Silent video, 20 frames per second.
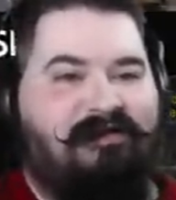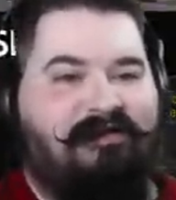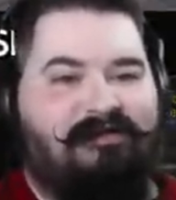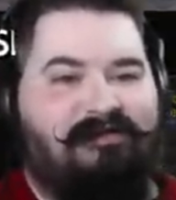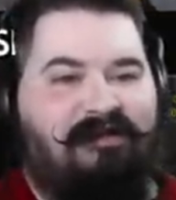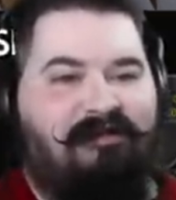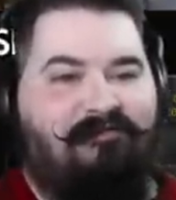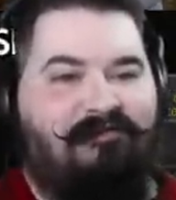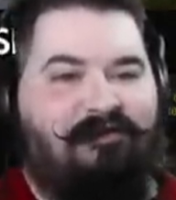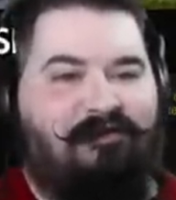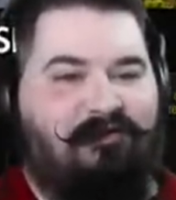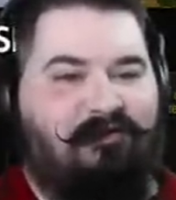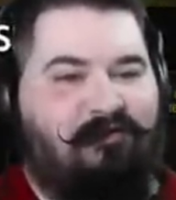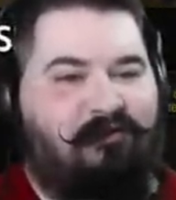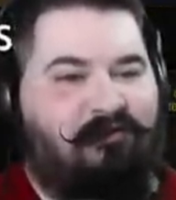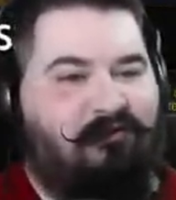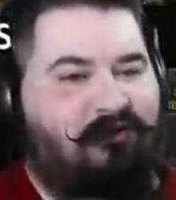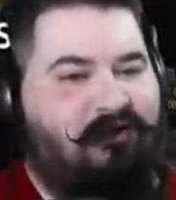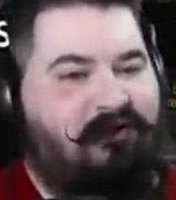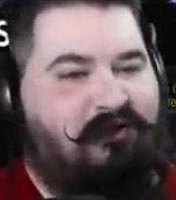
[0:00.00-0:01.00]
Tell him to do
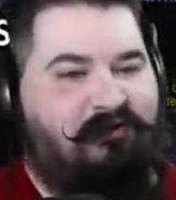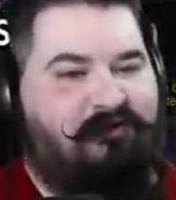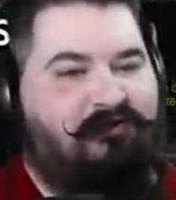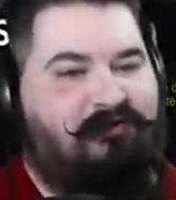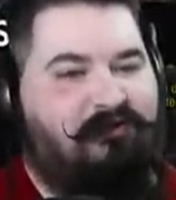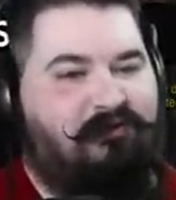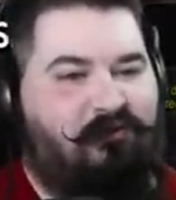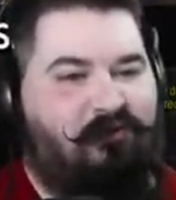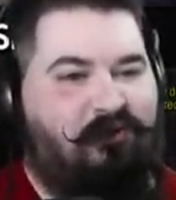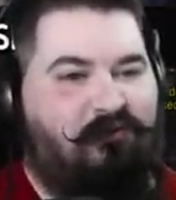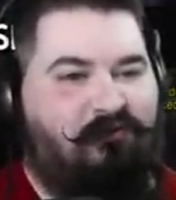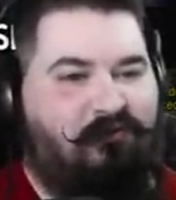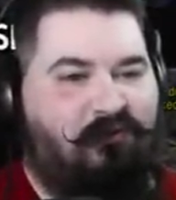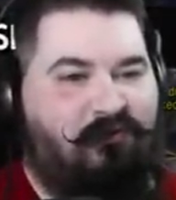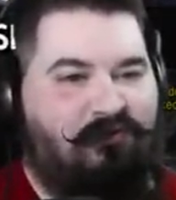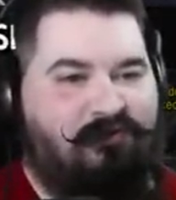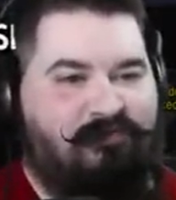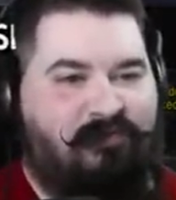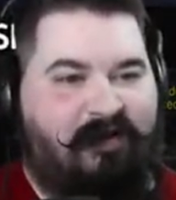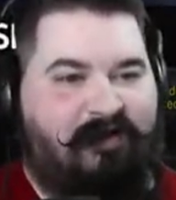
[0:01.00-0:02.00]
the real, real
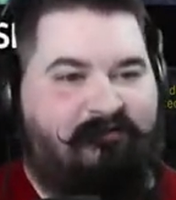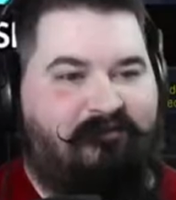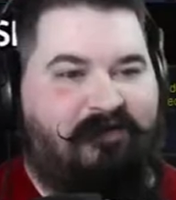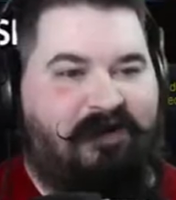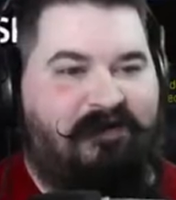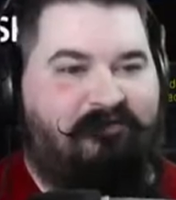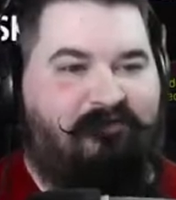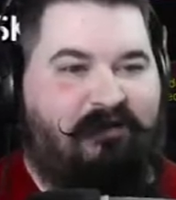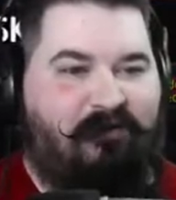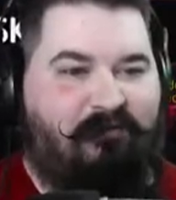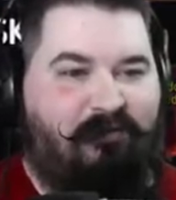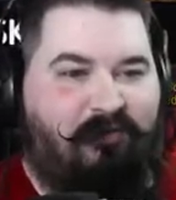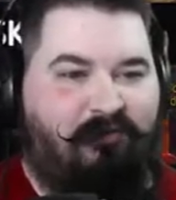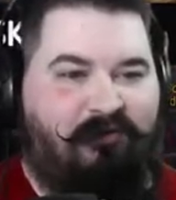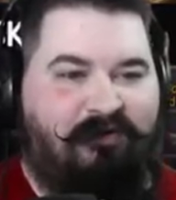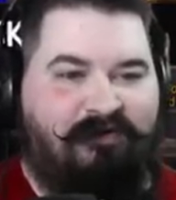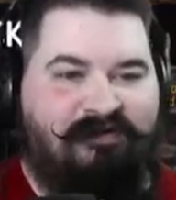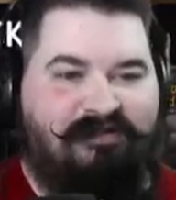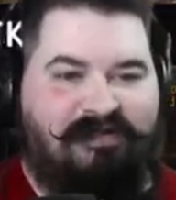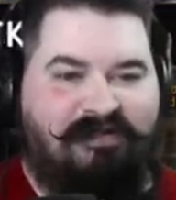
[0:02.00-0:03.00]
rules, man. fire when he
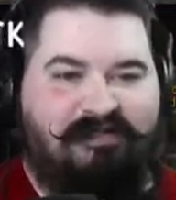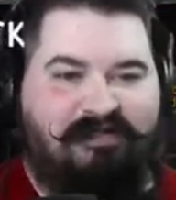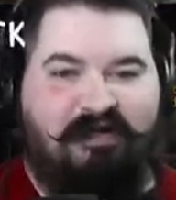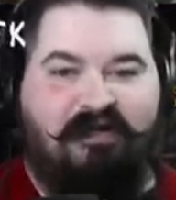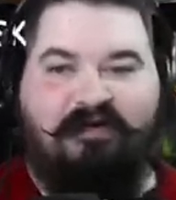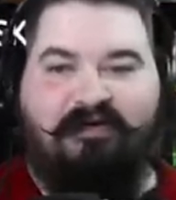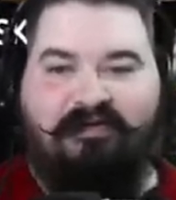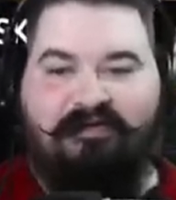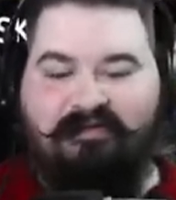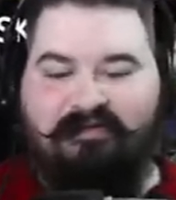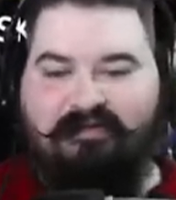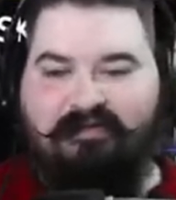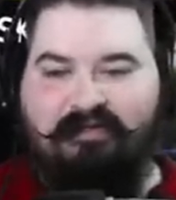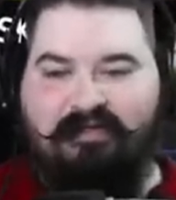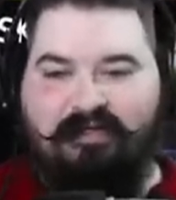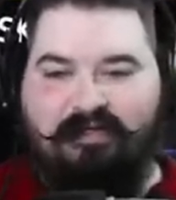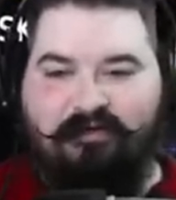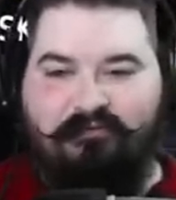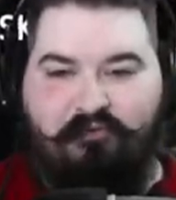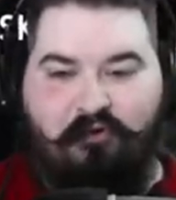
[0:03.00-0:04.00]
wants. Let's go.
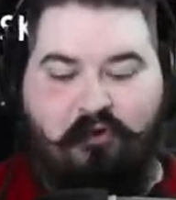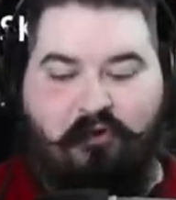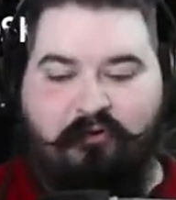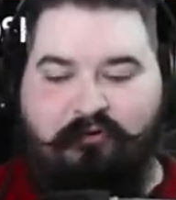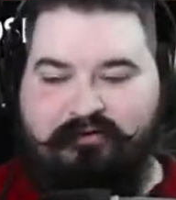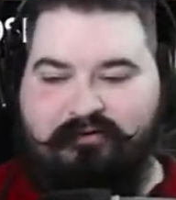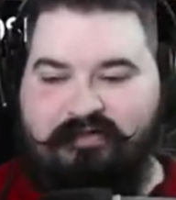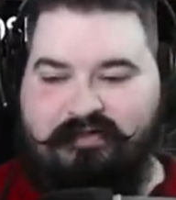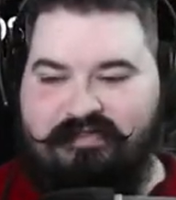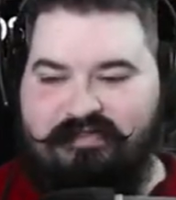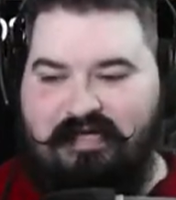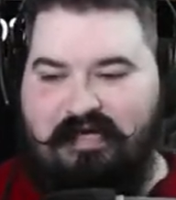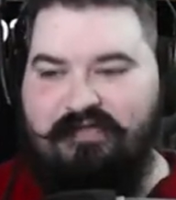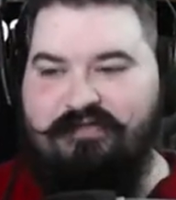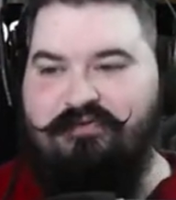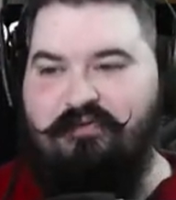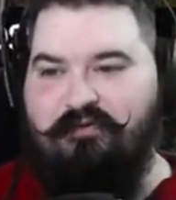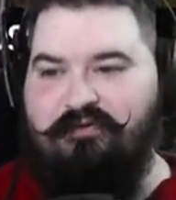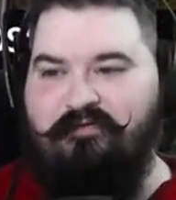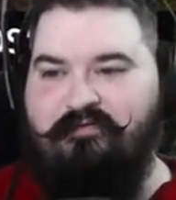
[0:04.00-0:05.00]
Roll
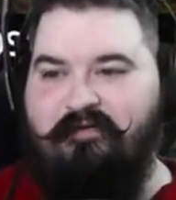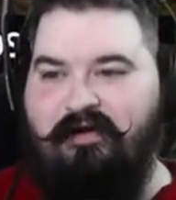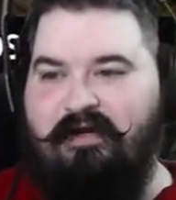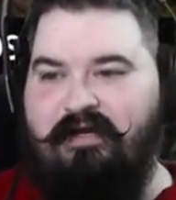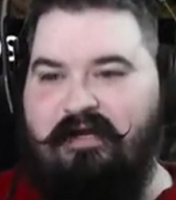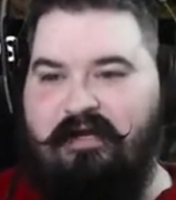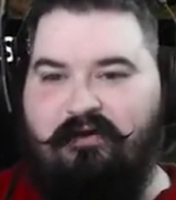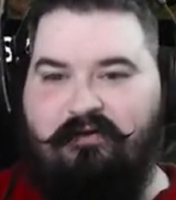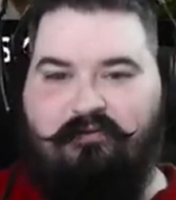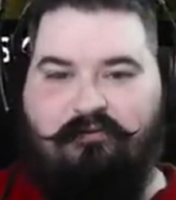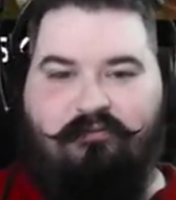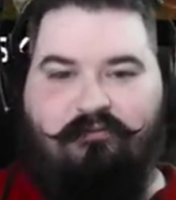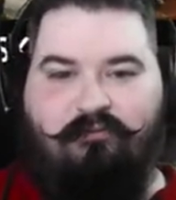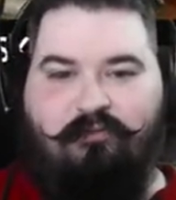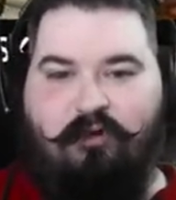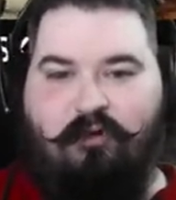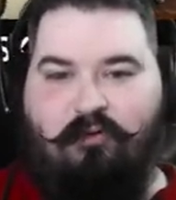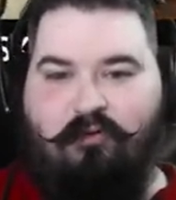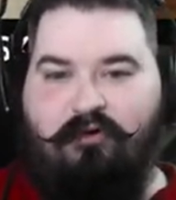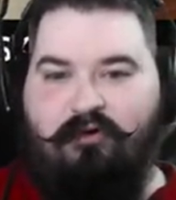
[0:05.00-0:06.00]
slash roll to find out
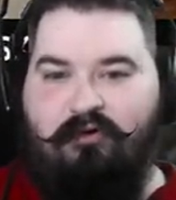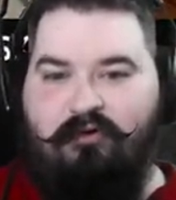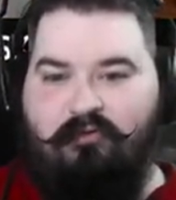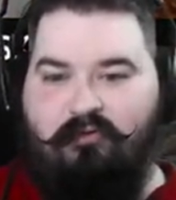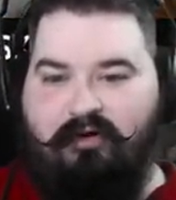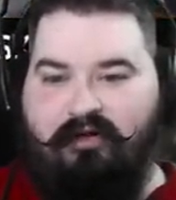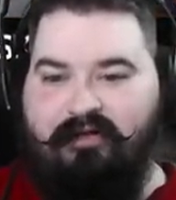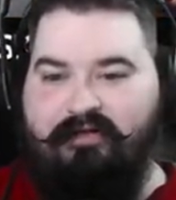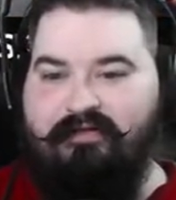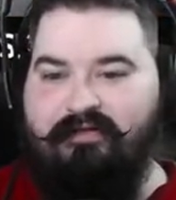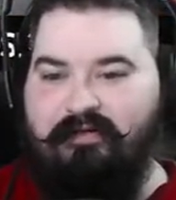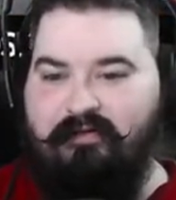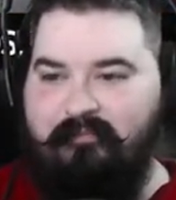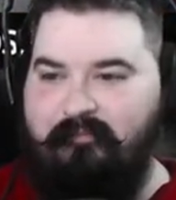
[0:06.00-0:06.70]
what order you're in.